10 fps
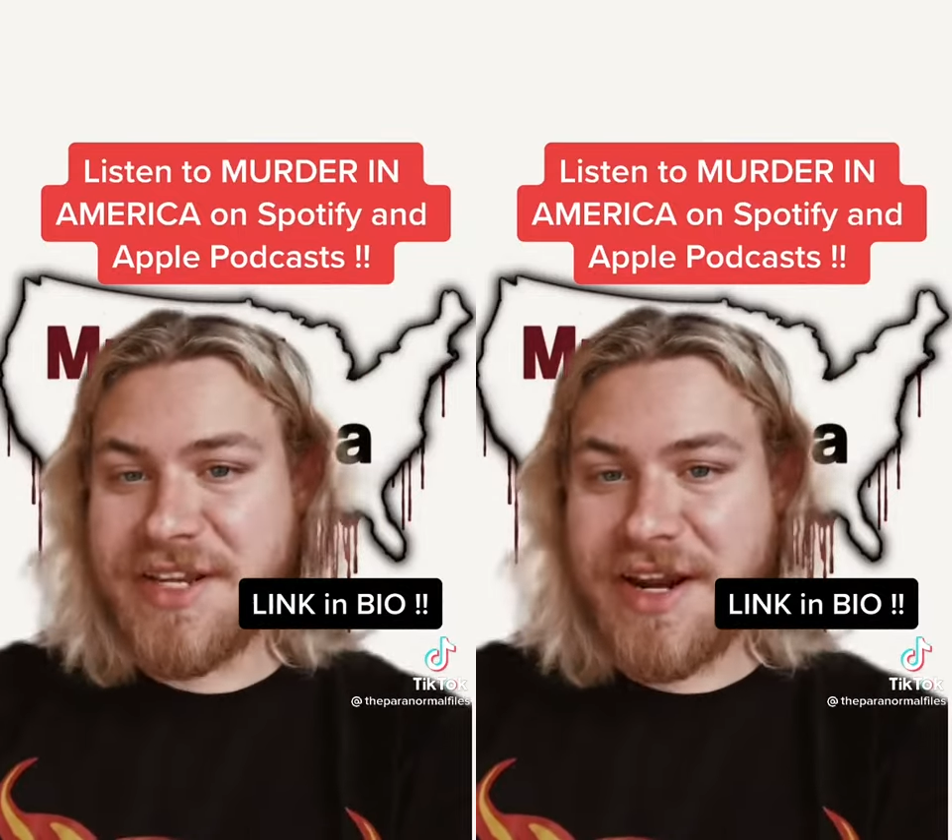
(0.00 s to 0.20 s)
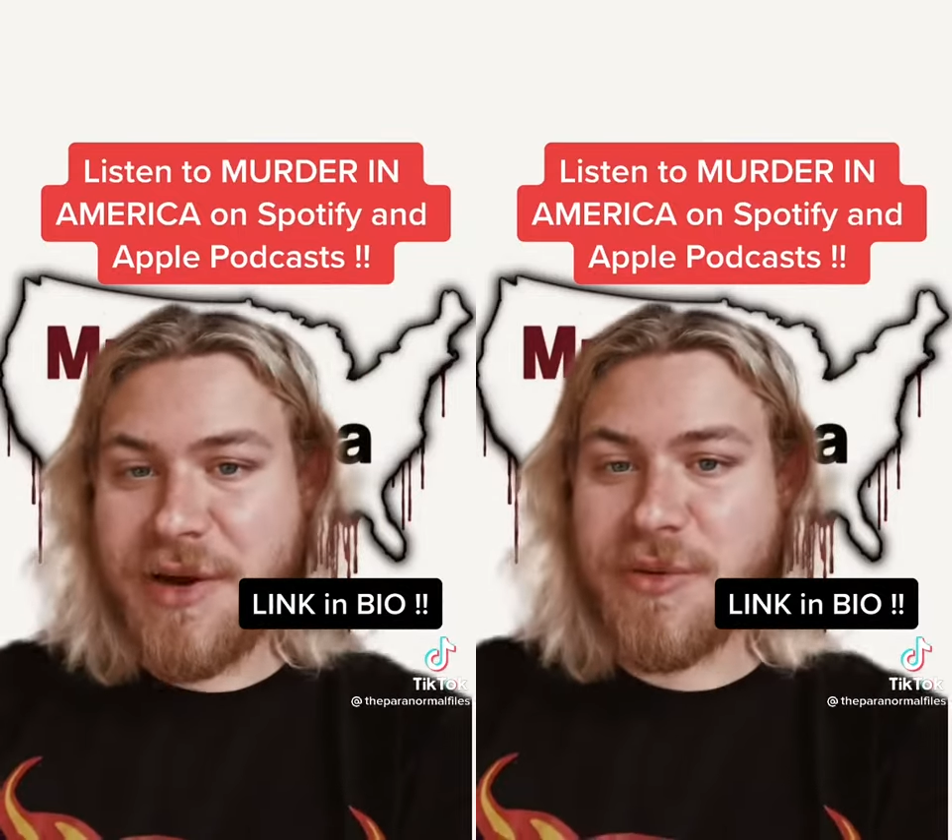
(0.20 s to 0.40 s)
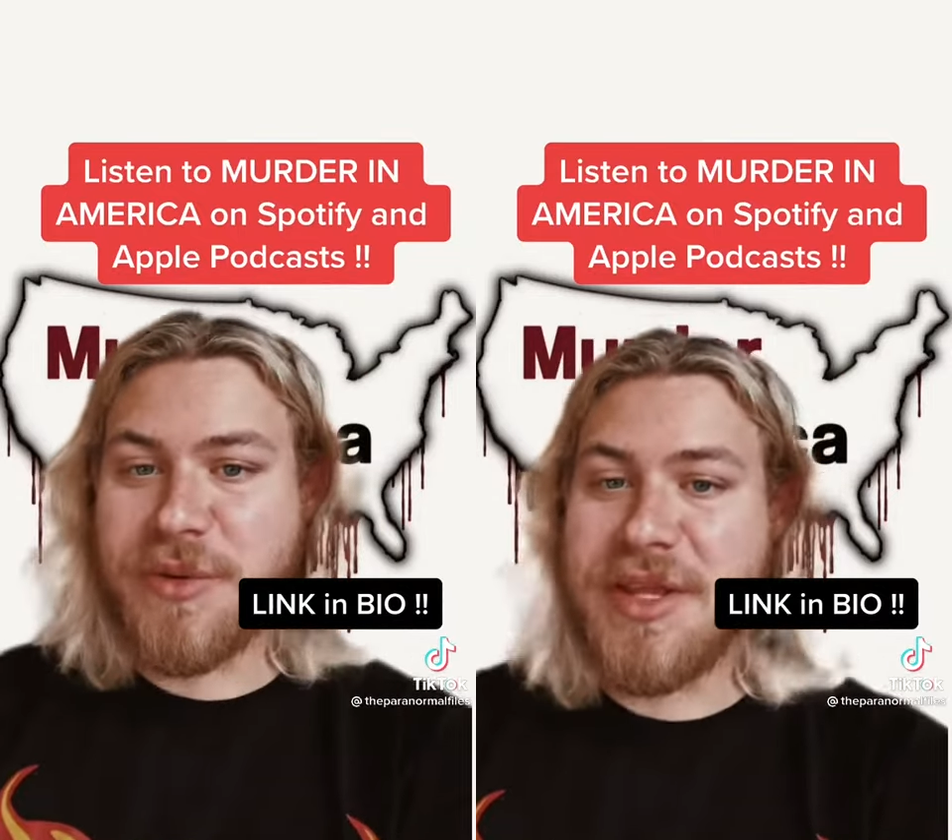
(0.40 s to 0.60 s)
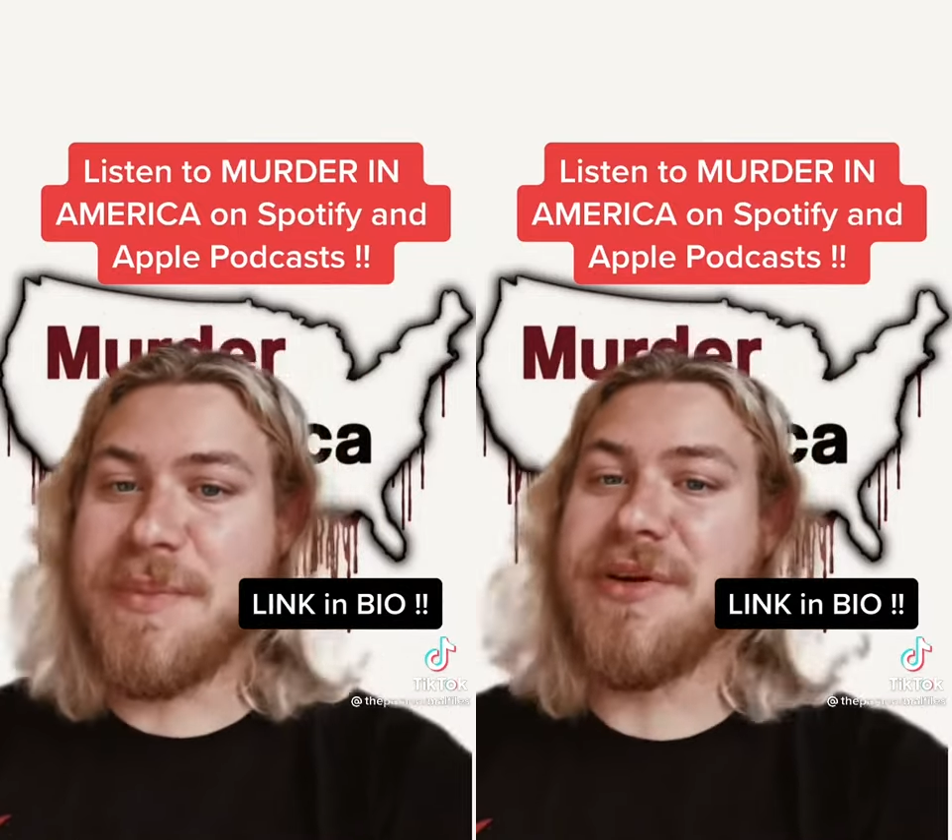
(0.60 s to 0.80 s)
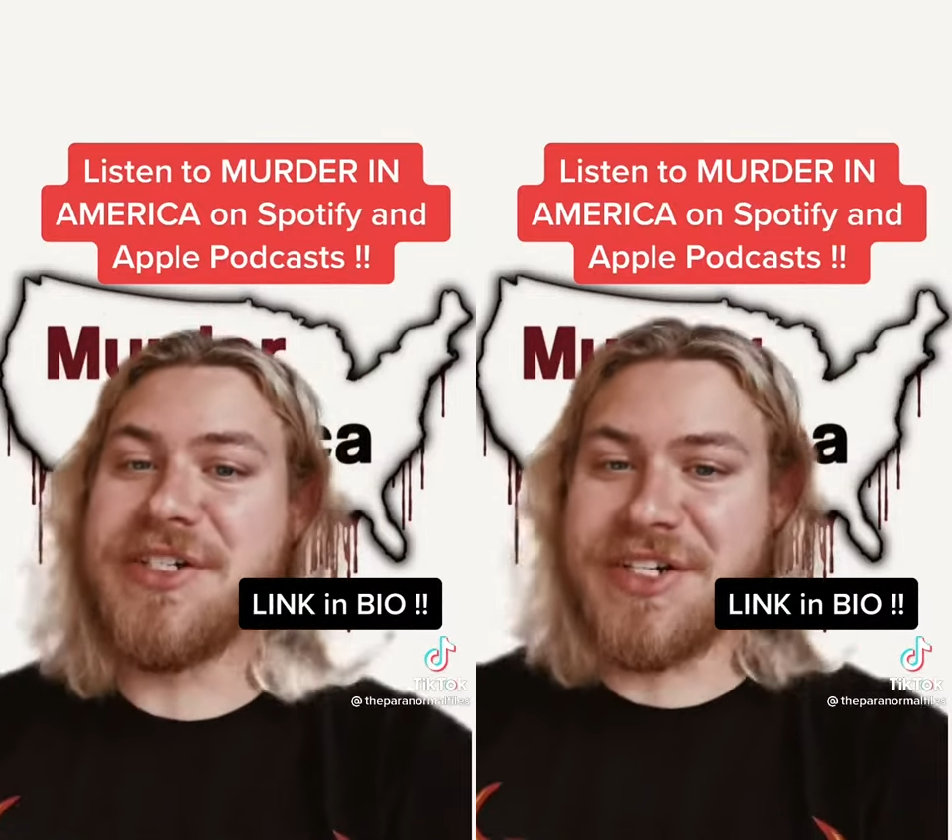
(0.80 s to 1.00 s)
and I would really
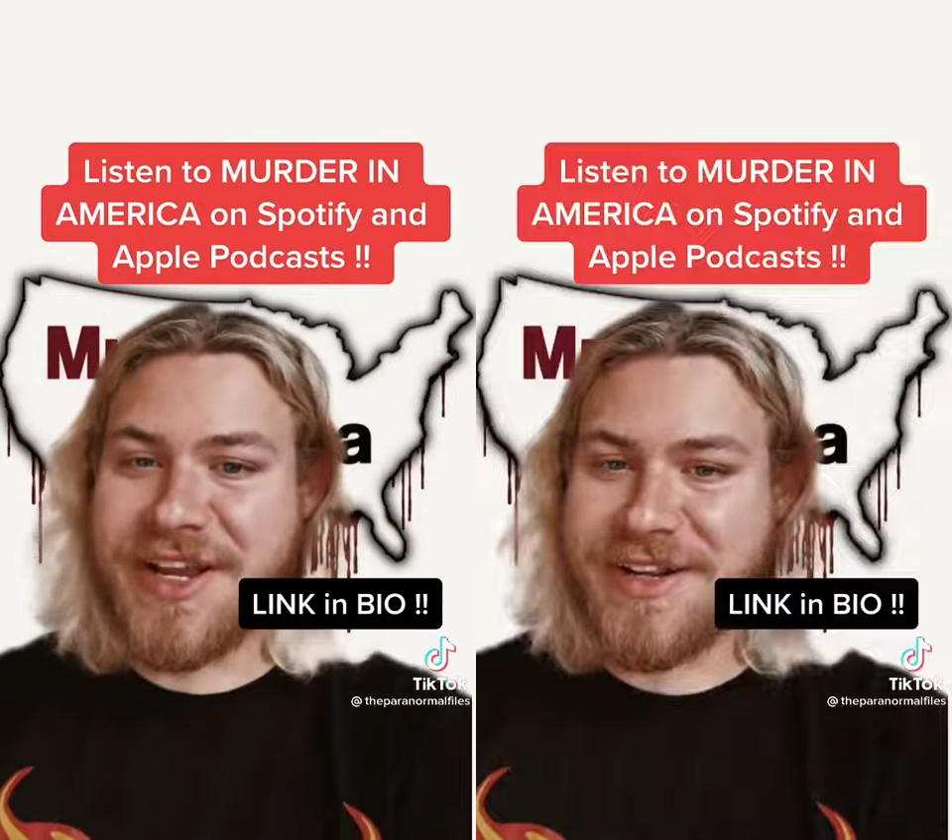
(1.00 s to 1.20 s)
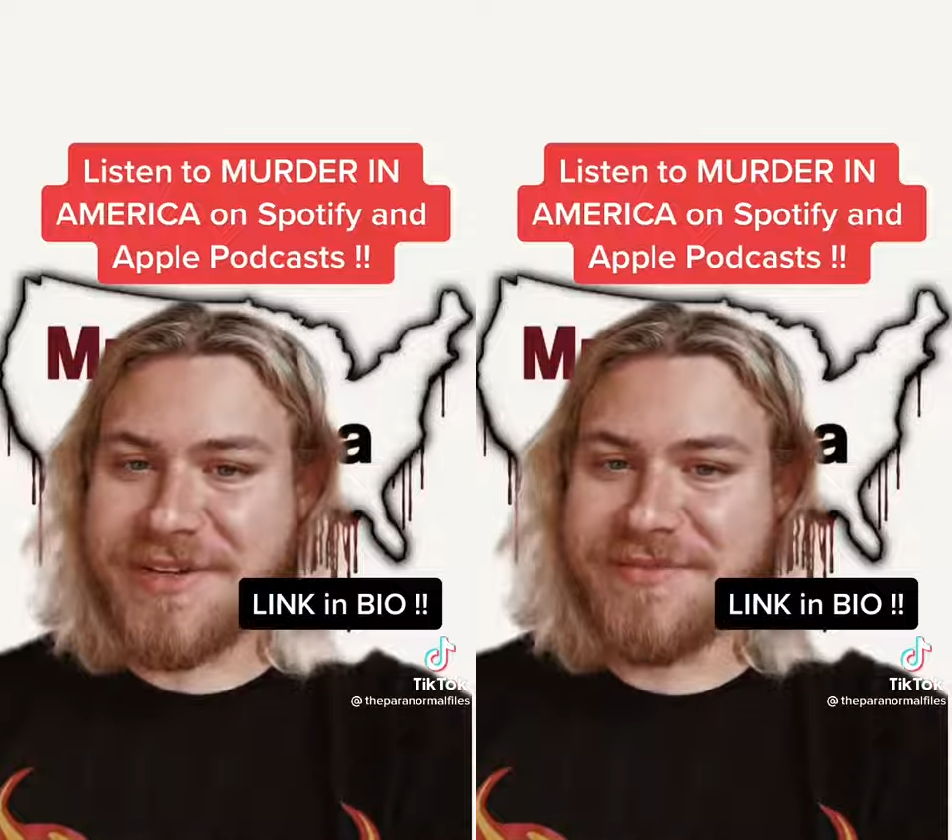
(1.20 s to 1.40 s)
appreciate it.